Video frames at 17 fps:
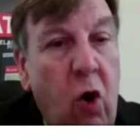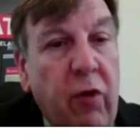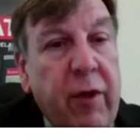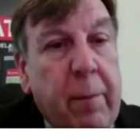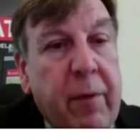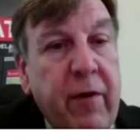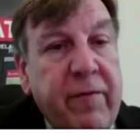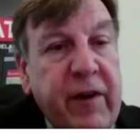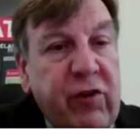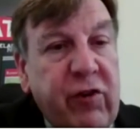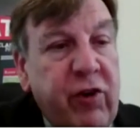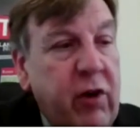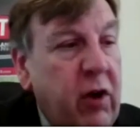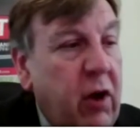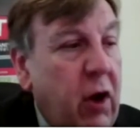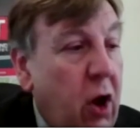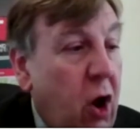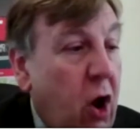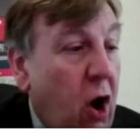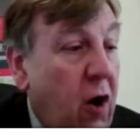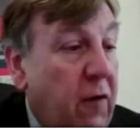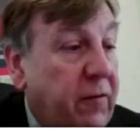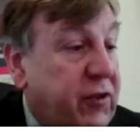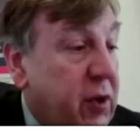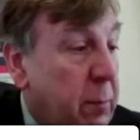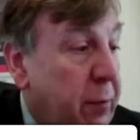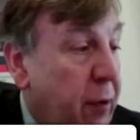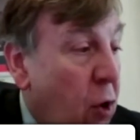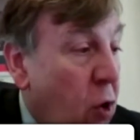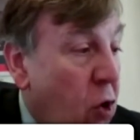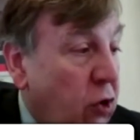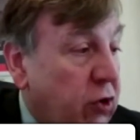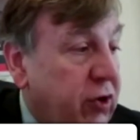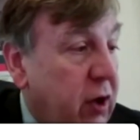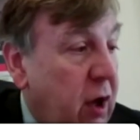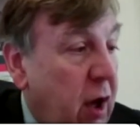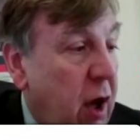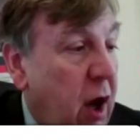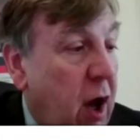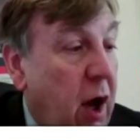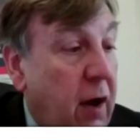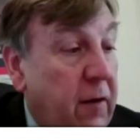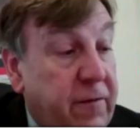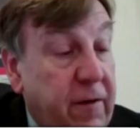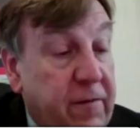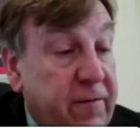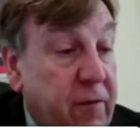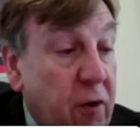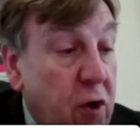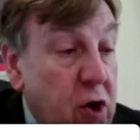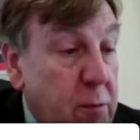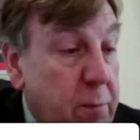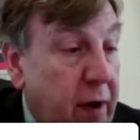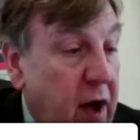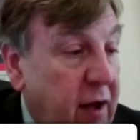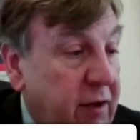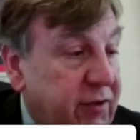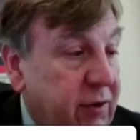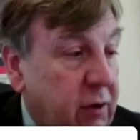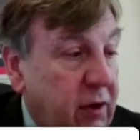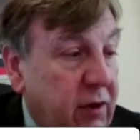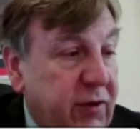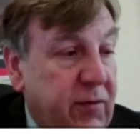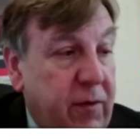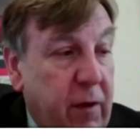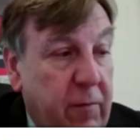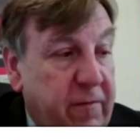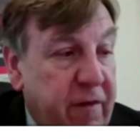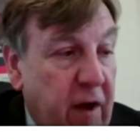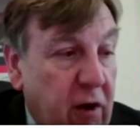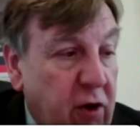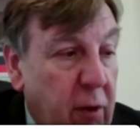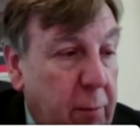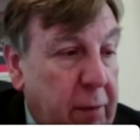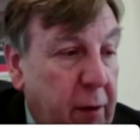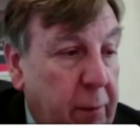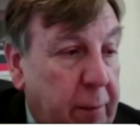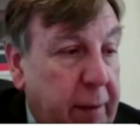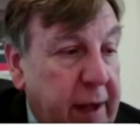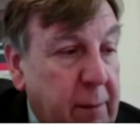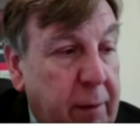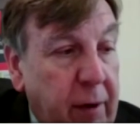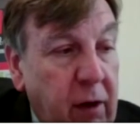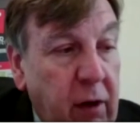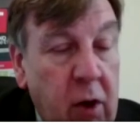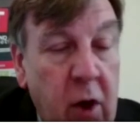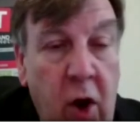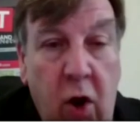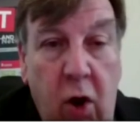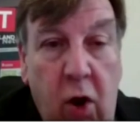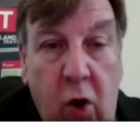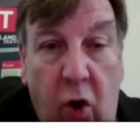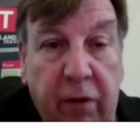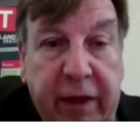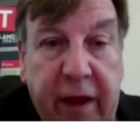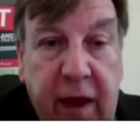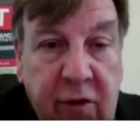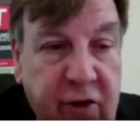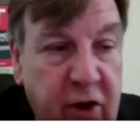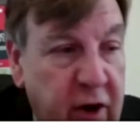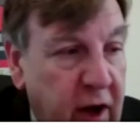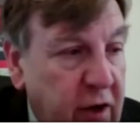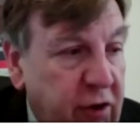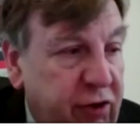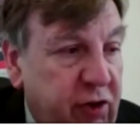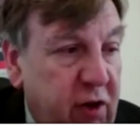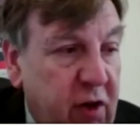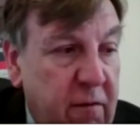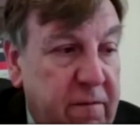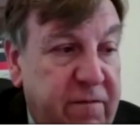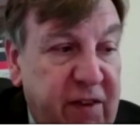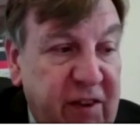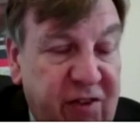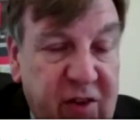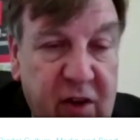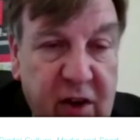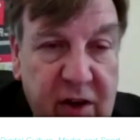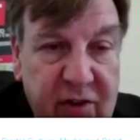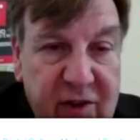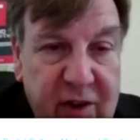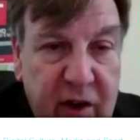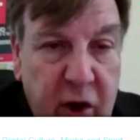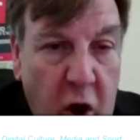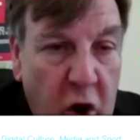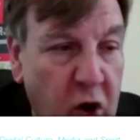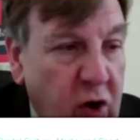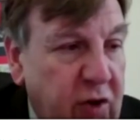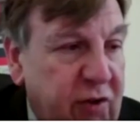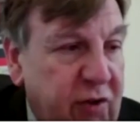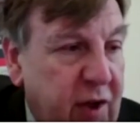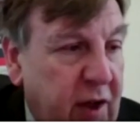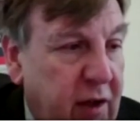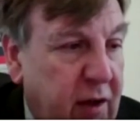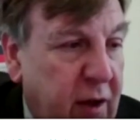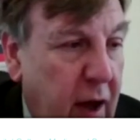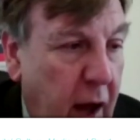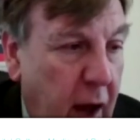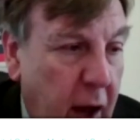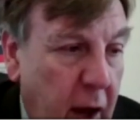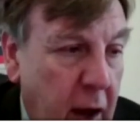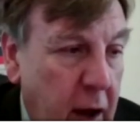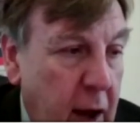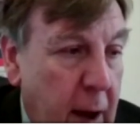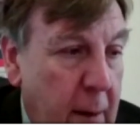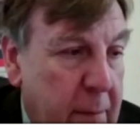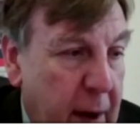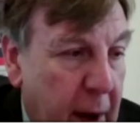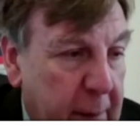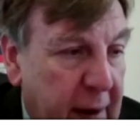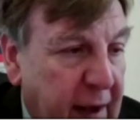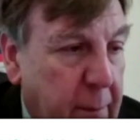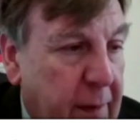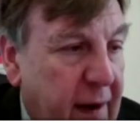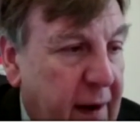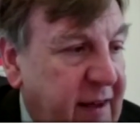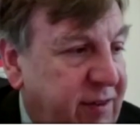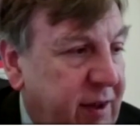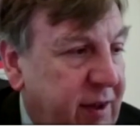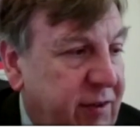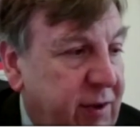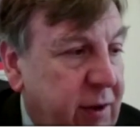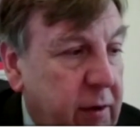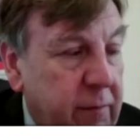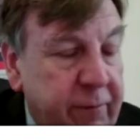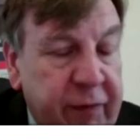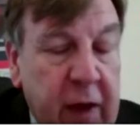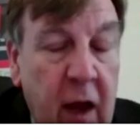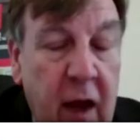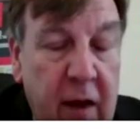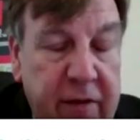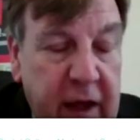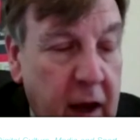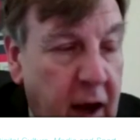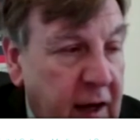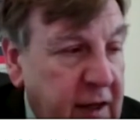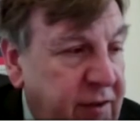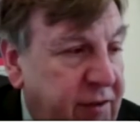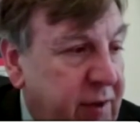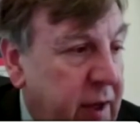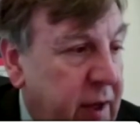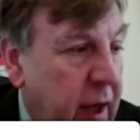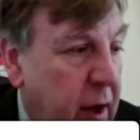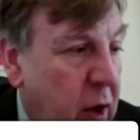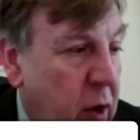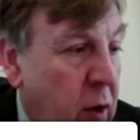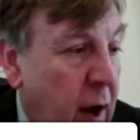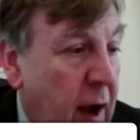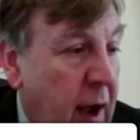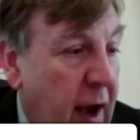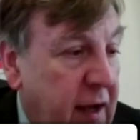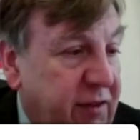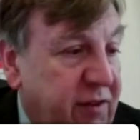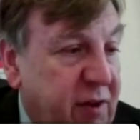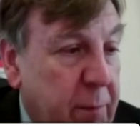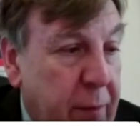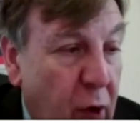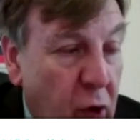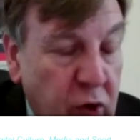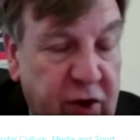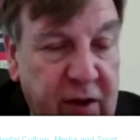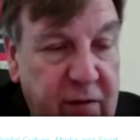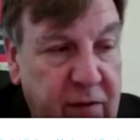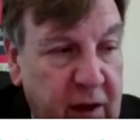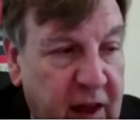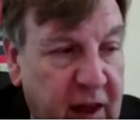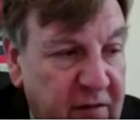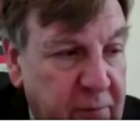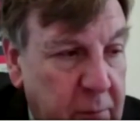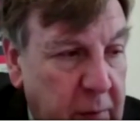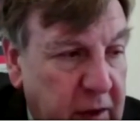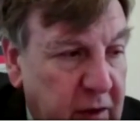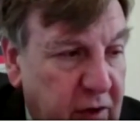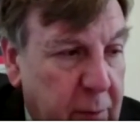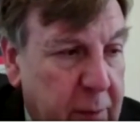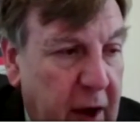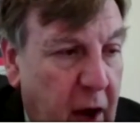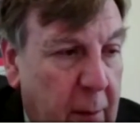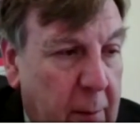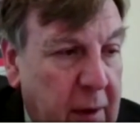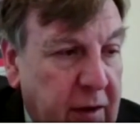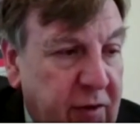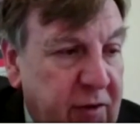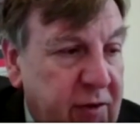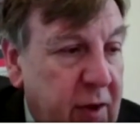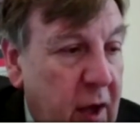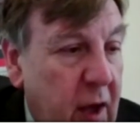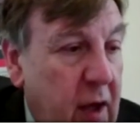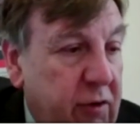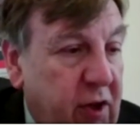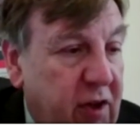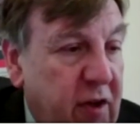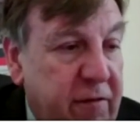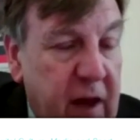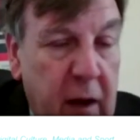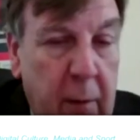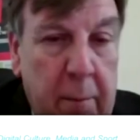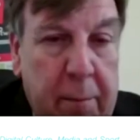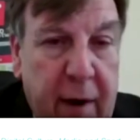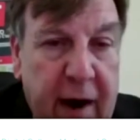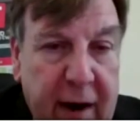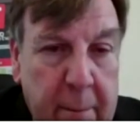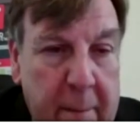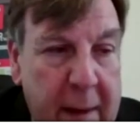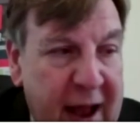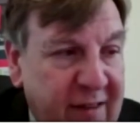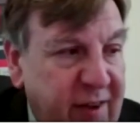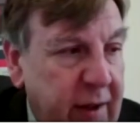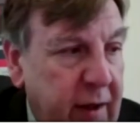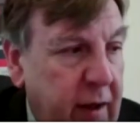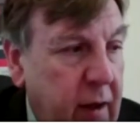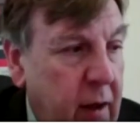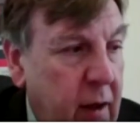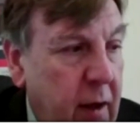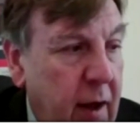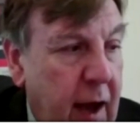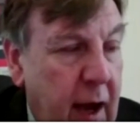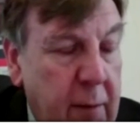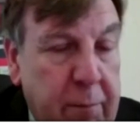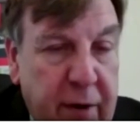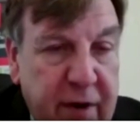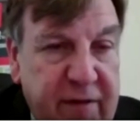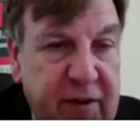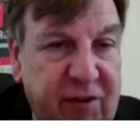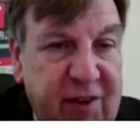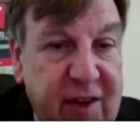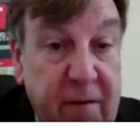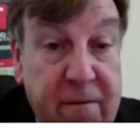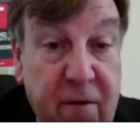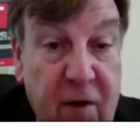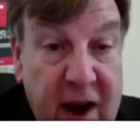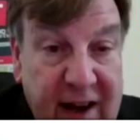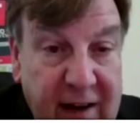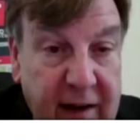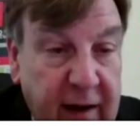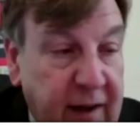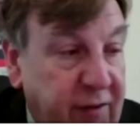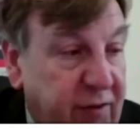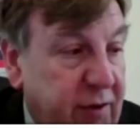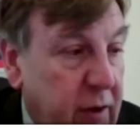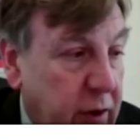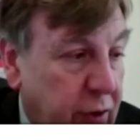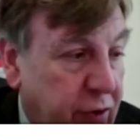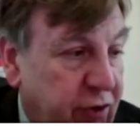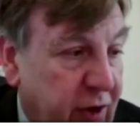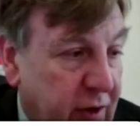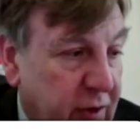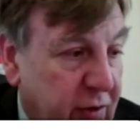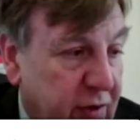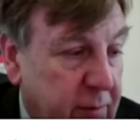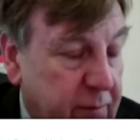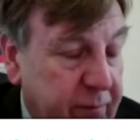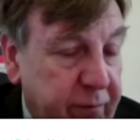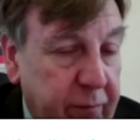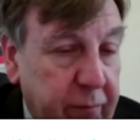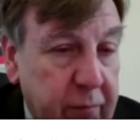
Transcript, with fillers: or the provision of support uh, for food parcels for vulnerable people or the introduction of visitors' logs in uh, public places, the ICO has supported the government departments to develop pragmatic and privacy-friendly solutions.